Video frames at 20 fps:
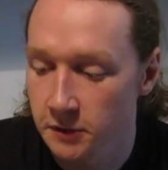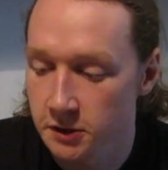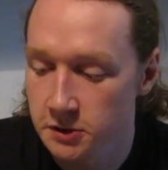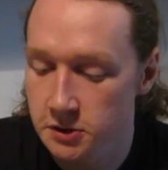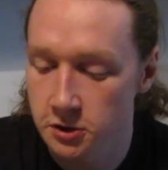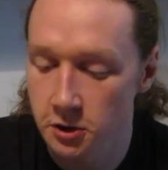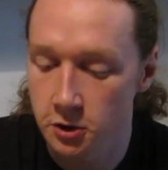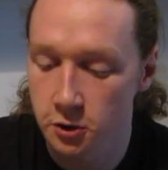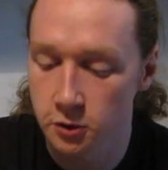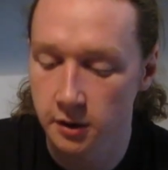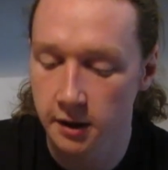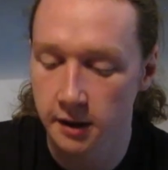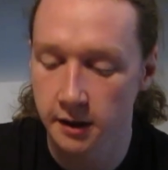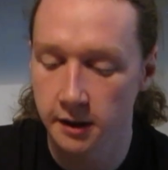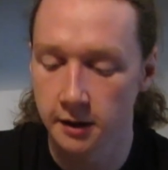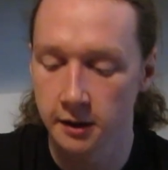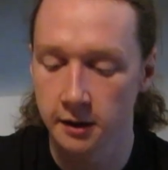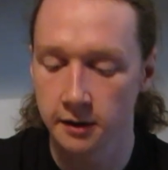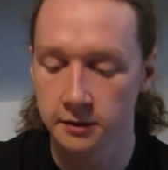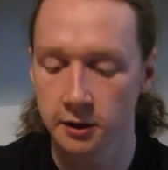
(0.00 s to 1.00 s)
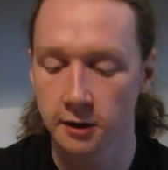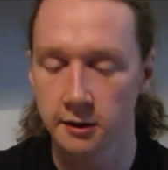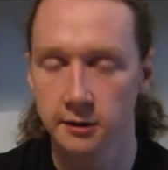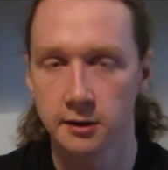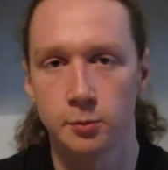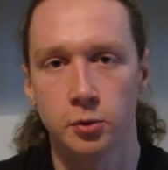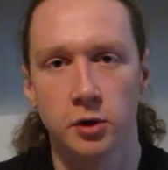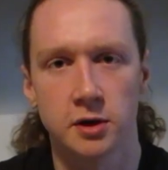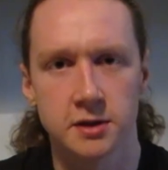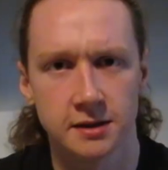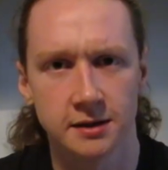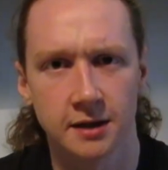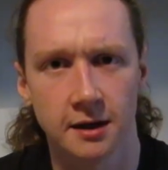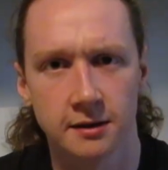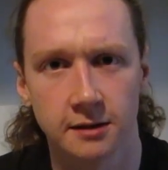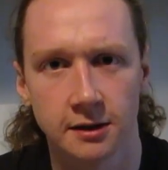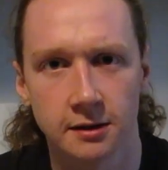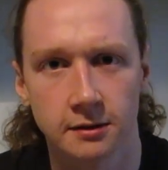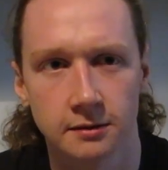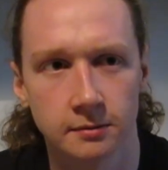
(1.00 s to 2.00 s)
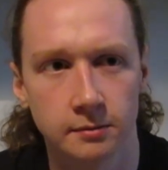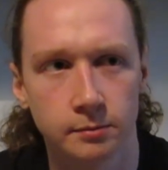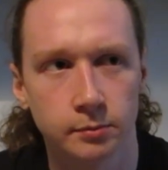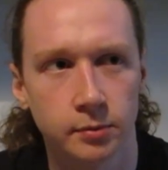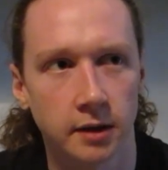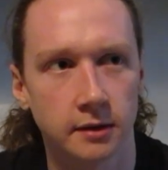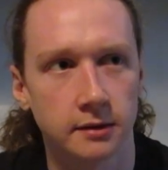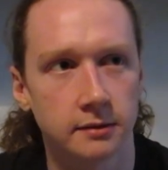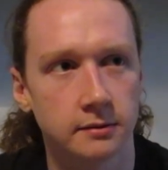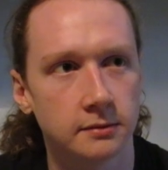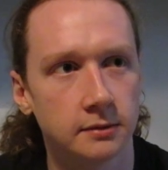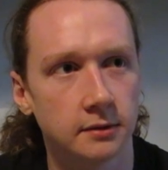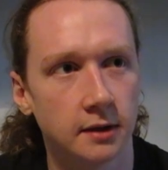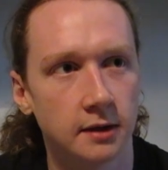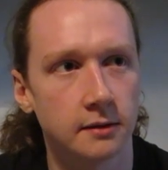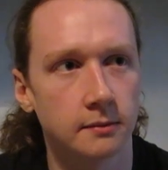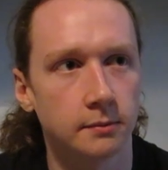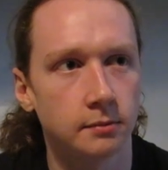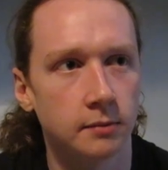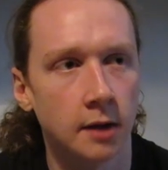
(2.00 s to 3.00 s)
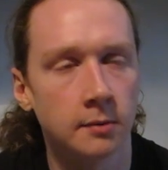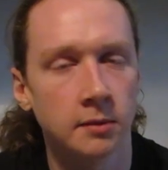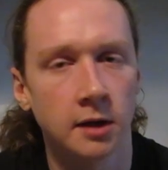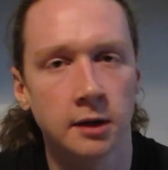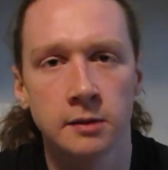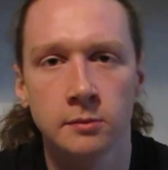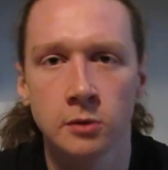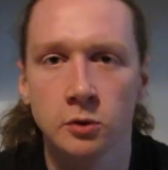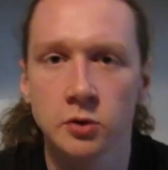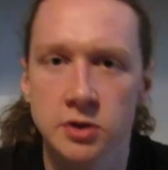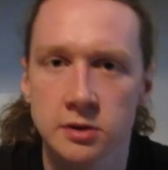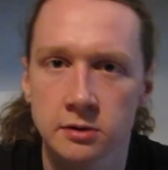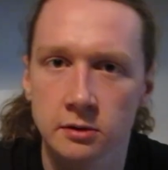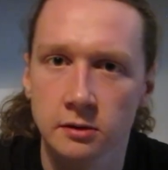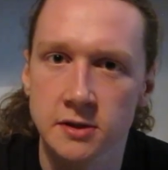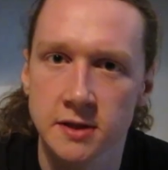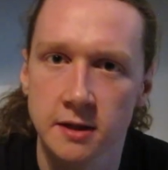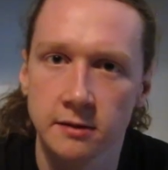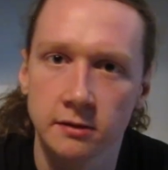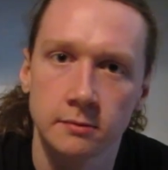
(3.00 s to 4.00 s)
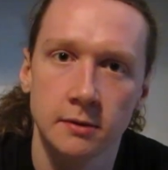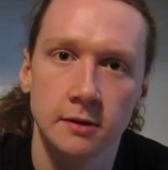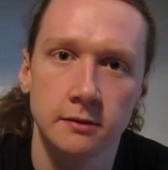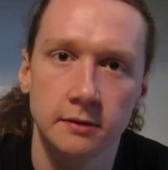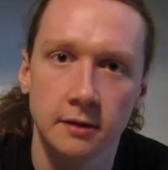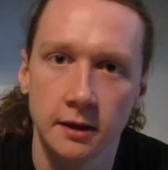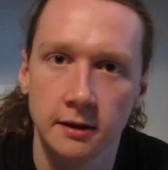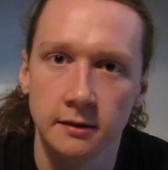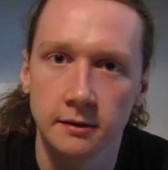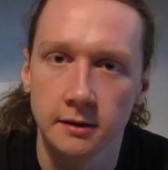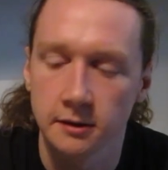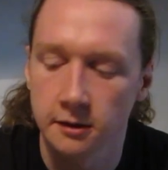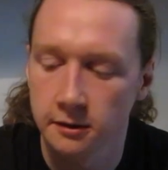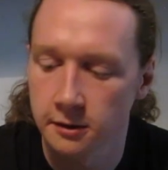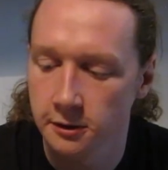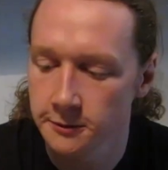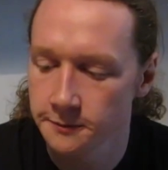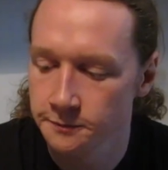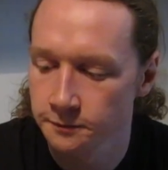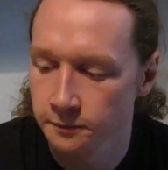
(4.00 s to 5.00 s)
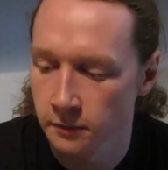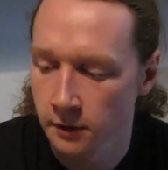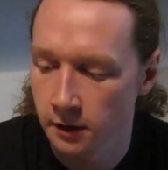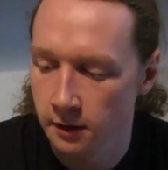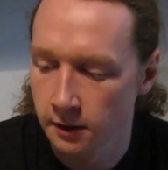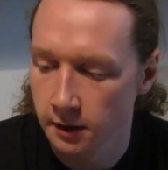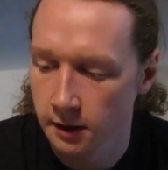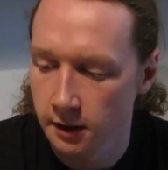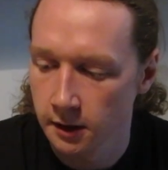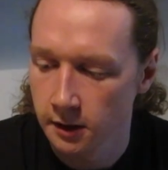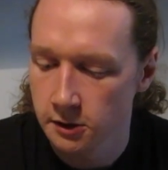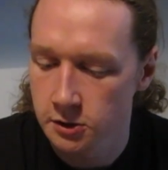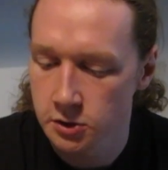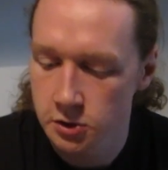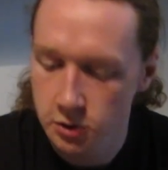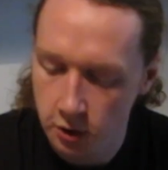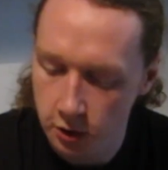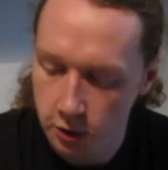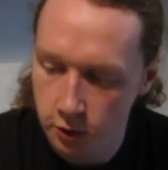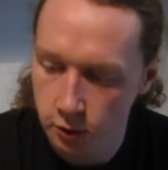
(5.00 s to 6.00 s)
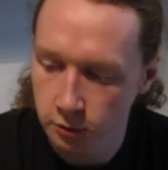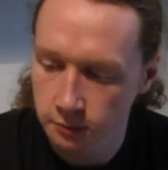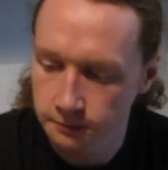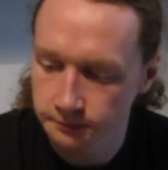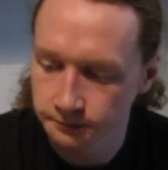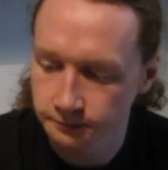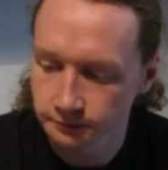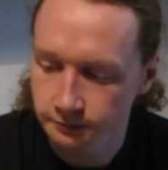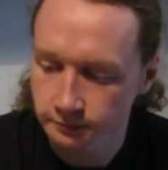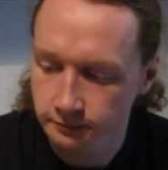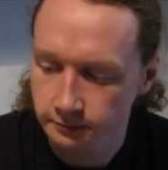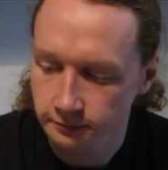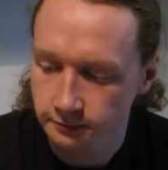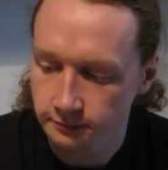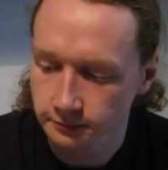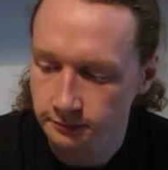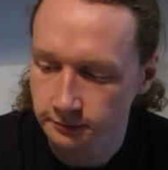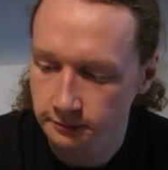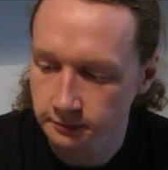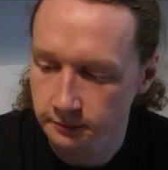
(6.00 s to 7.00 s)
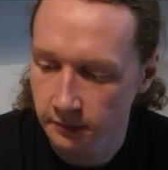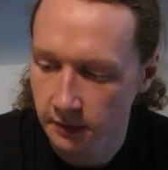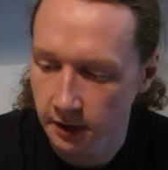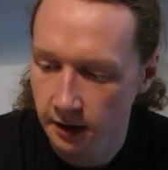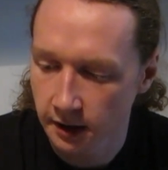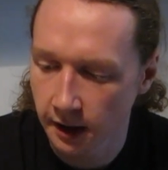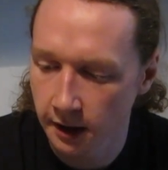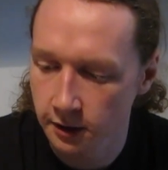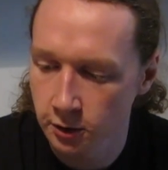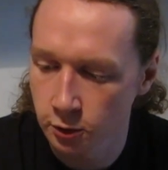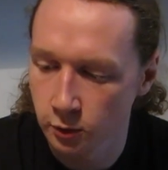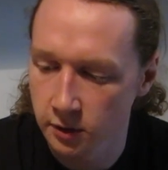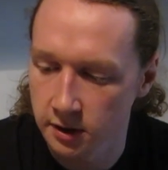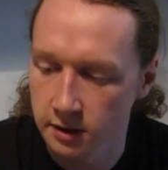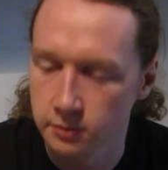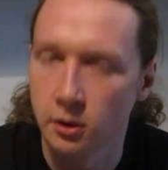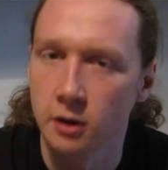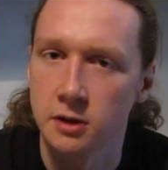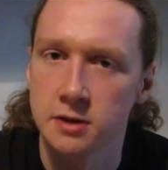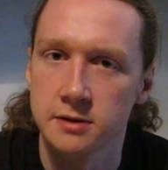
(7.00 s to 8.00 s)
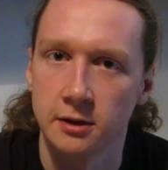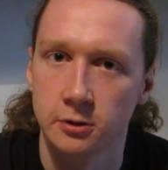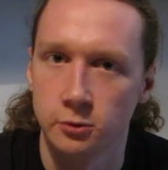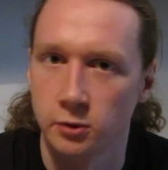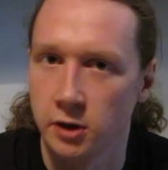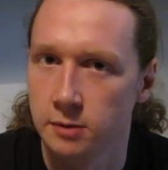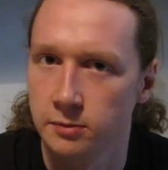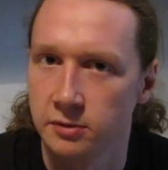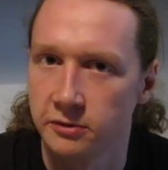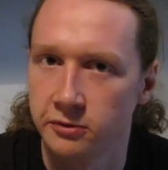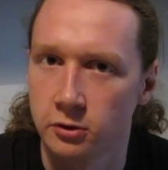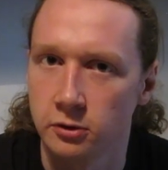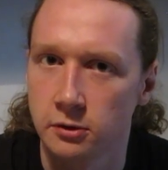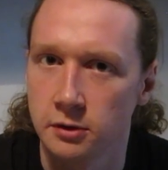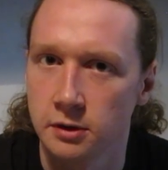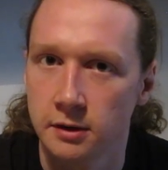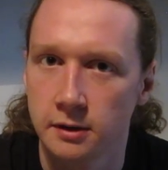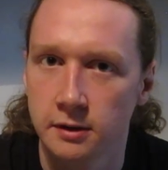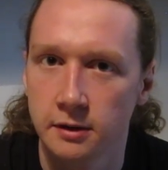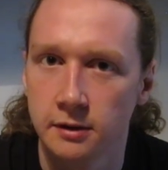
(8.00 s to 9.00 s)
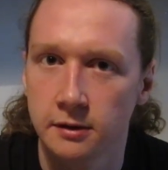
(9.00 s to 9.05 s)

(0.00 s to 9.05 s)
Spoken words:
So not a depressing ending, but an emotional, sentimental ending, So I don't want to watch that right before